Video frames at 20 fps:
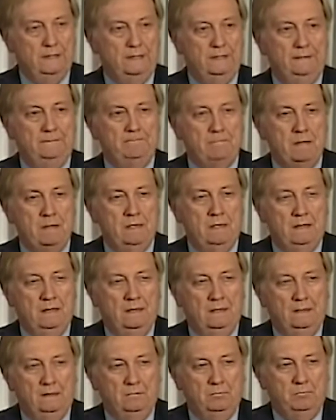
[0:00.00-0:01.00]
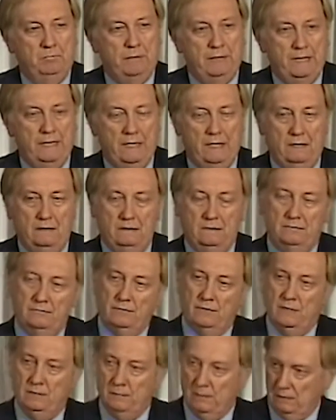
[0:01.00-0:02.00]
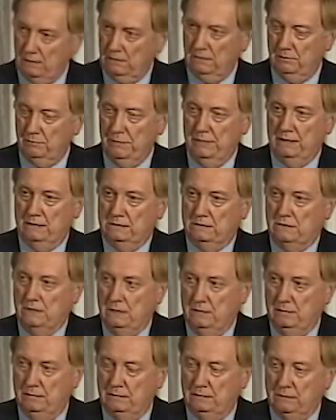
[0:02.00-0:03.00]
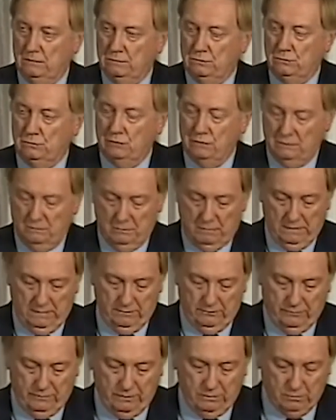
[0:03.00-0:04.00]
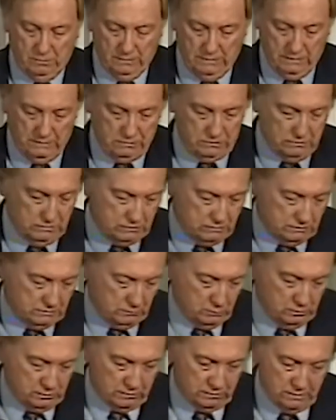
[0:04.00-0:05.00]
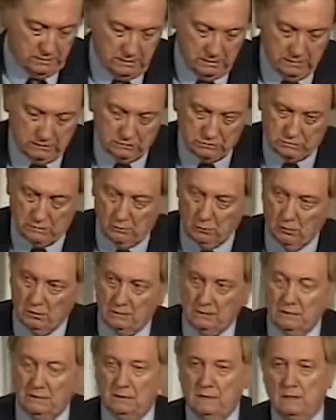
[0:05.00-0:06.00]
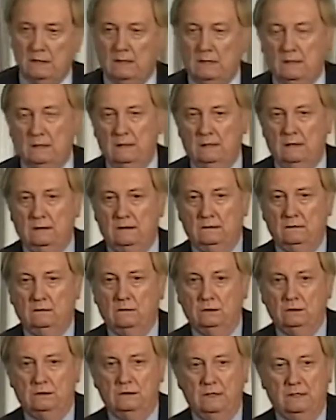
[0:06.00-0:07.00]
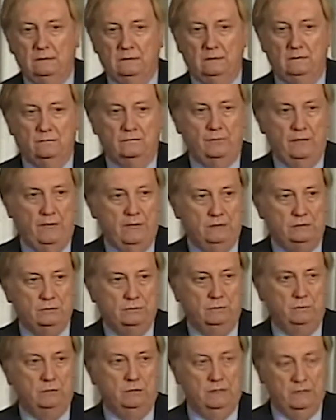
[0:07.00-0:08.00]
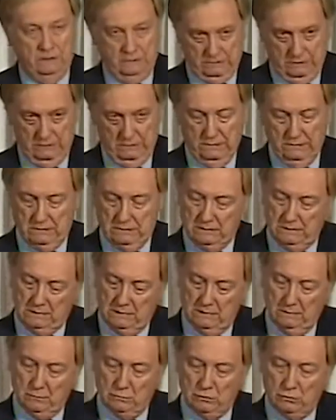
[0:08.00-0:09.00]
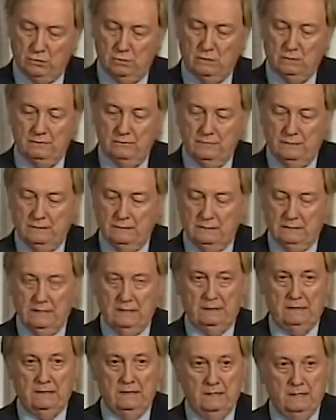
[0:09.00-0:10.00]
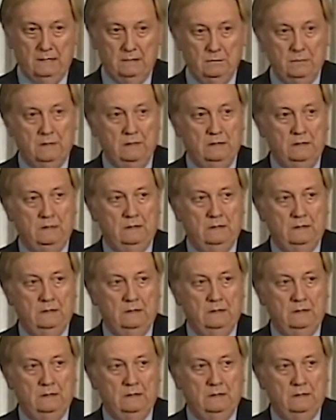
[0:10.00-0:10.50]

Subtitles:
a bad environmental impact statement that was written by a federal agency where someone looked at the fracturing process and they observed that at that time